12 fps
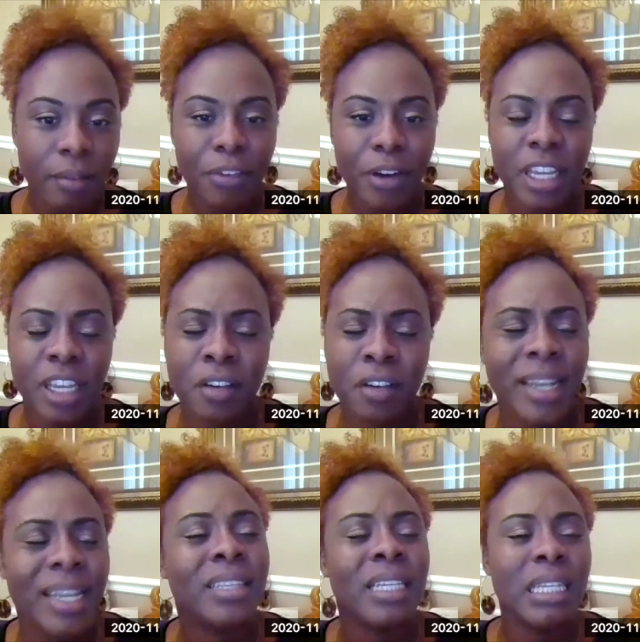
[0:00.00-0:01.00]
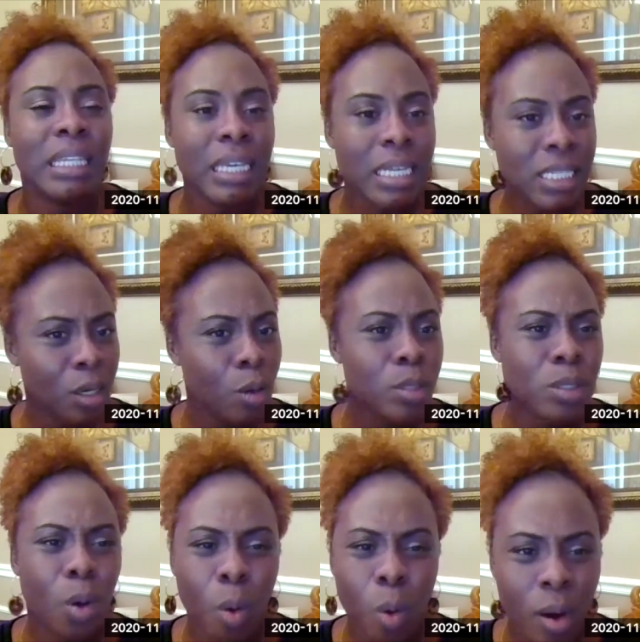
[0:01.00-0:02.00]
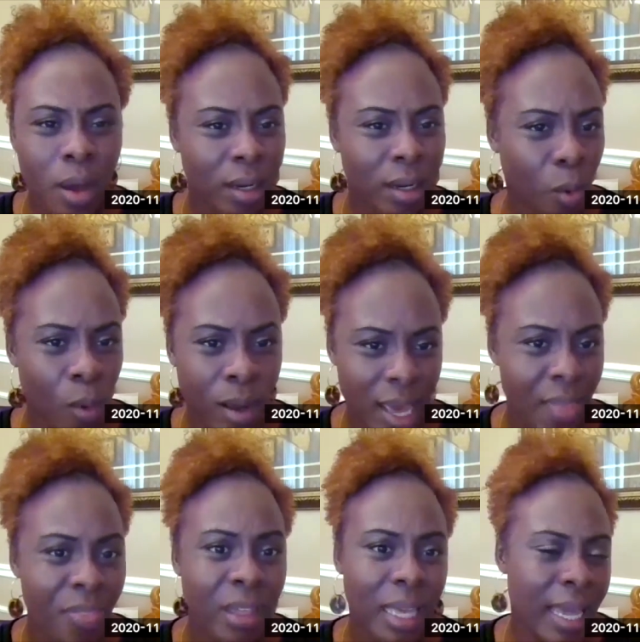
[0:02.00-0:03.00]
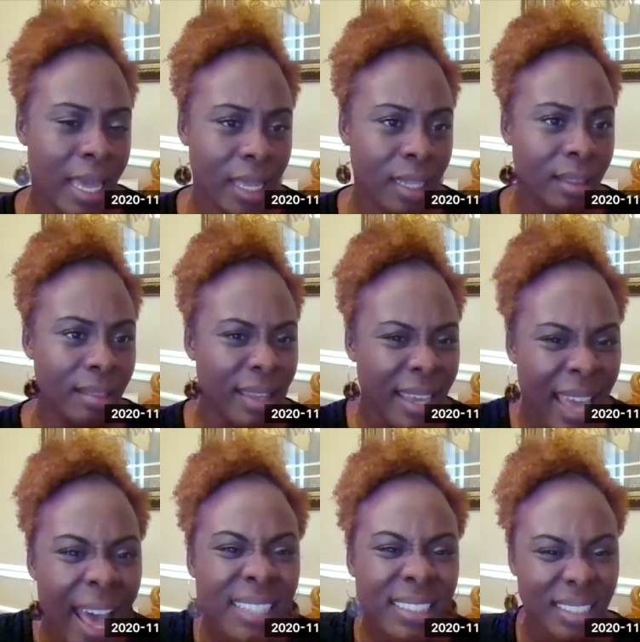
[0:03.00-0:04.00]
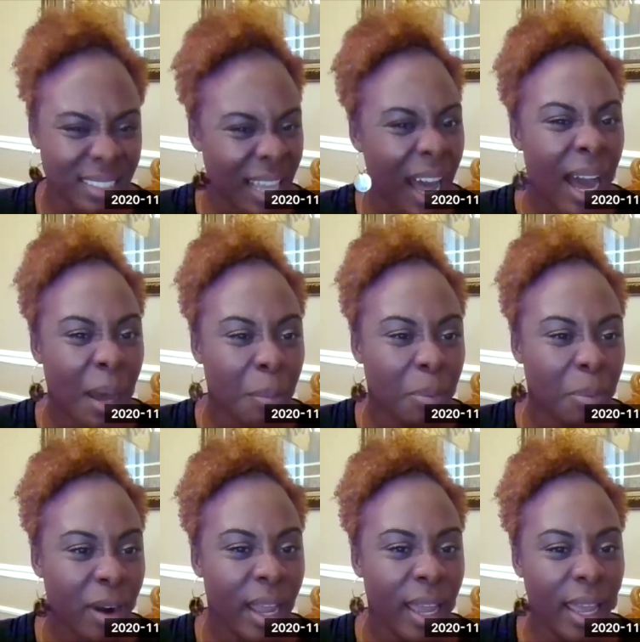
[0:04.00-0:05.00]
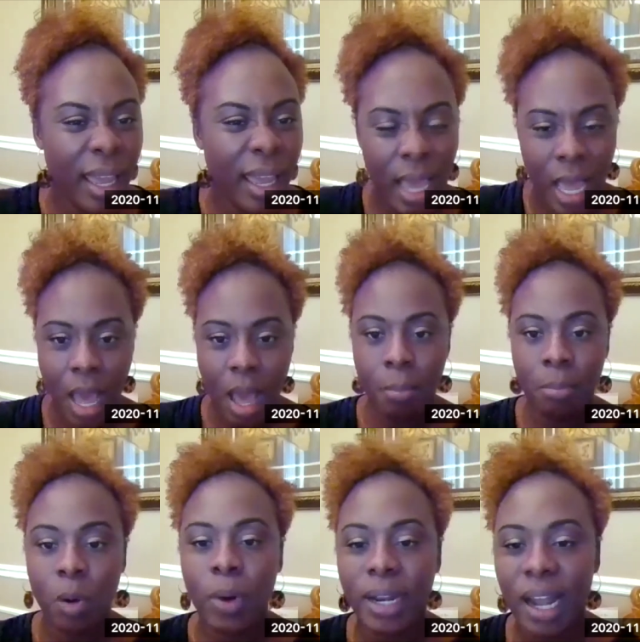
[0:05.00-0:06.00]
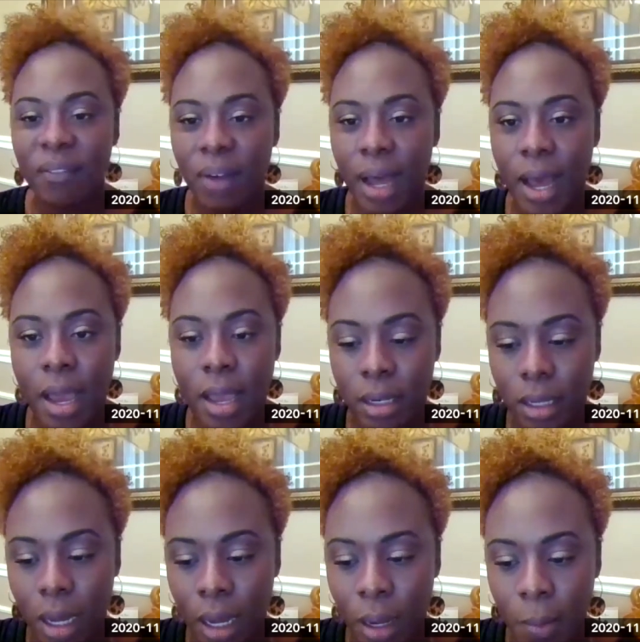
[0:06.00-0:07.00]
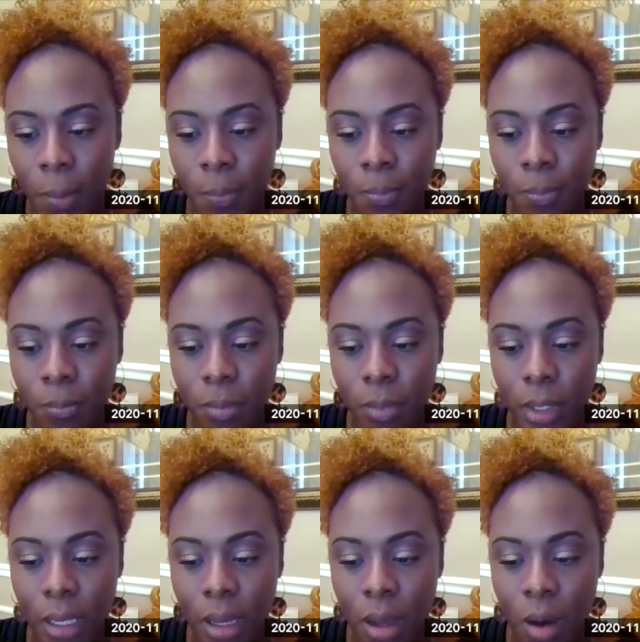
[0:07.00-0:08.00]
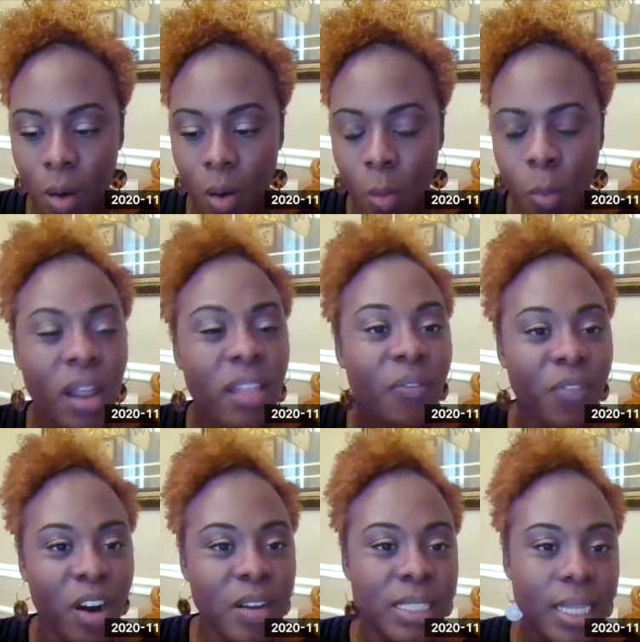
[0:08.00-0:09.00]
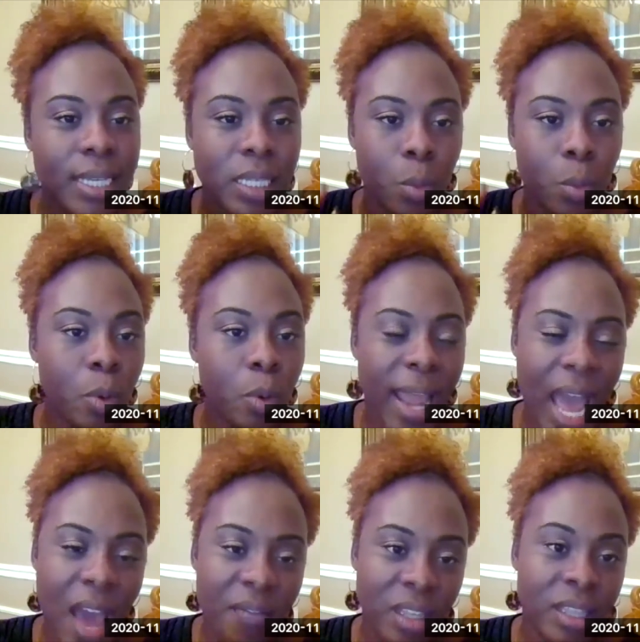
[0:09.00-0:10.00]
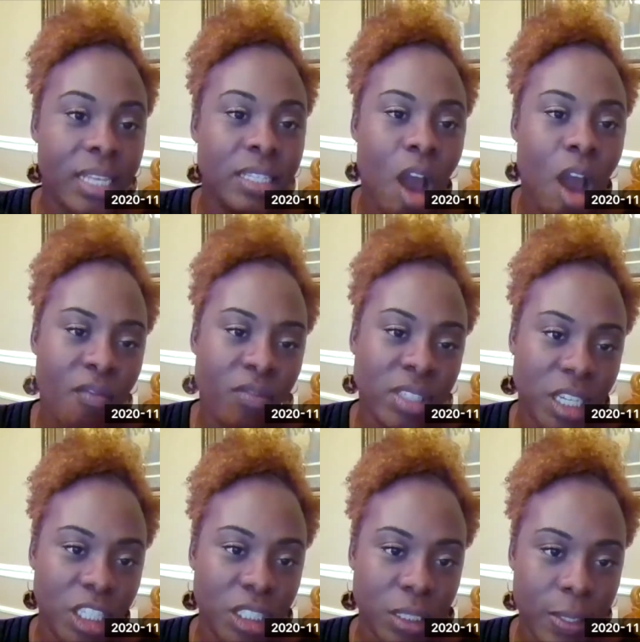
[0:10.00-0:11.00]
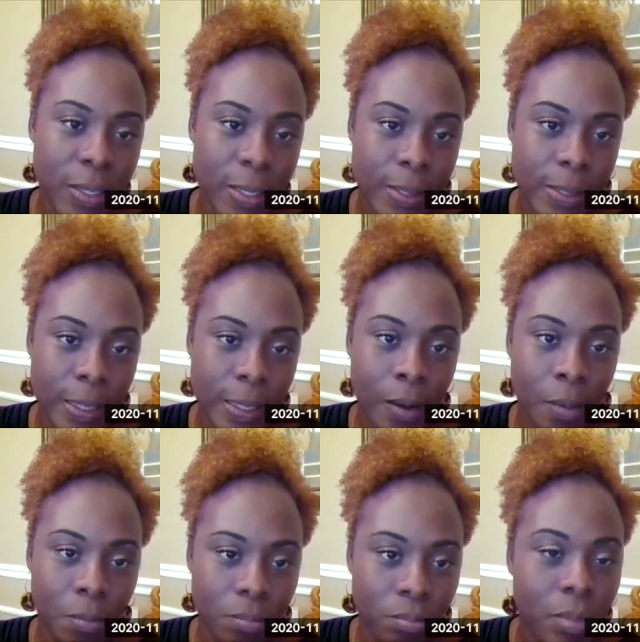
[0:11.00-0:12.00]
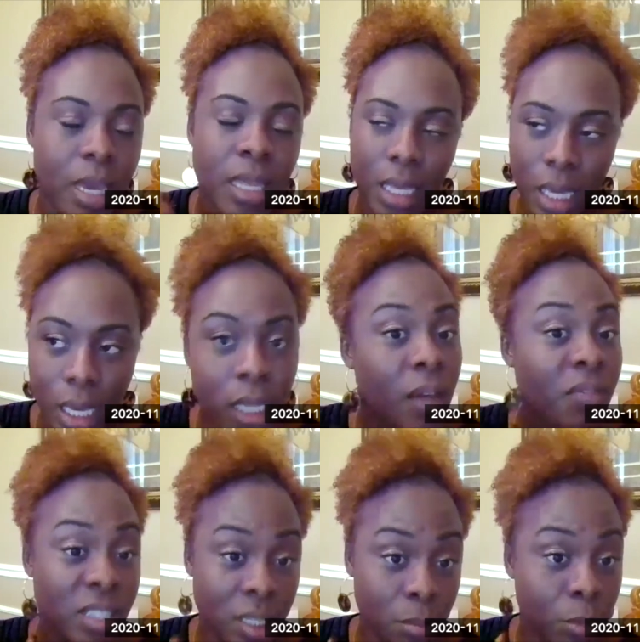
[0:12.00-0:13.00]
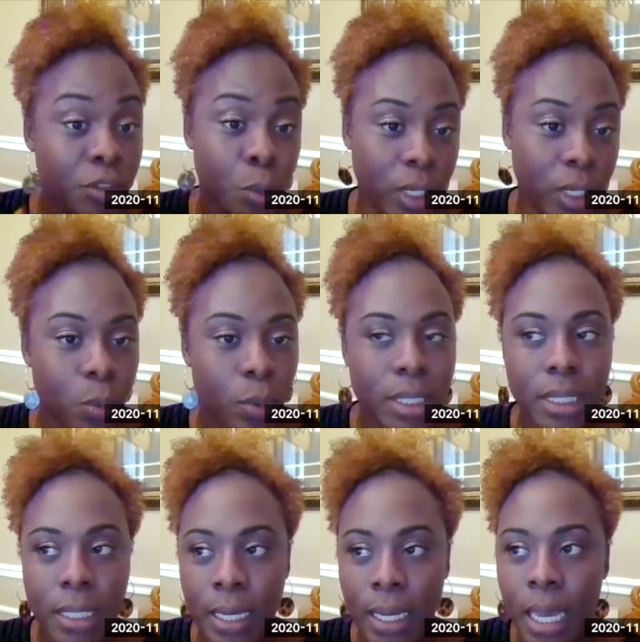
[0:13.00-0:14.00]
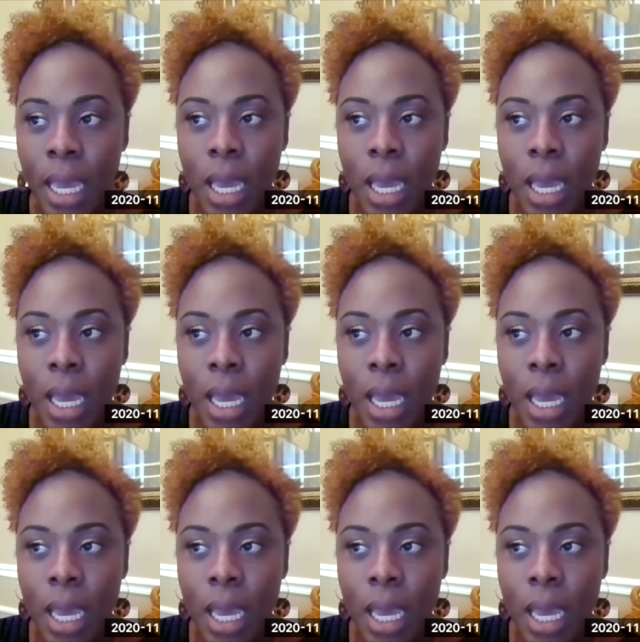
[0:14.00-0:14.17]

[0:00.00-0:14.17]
Freddie Gray. Like the list goes on and on, and the and it has to stop, right? But what I find um, one of the first things that when we were having these conversations um, in the heat of the summer of 2020,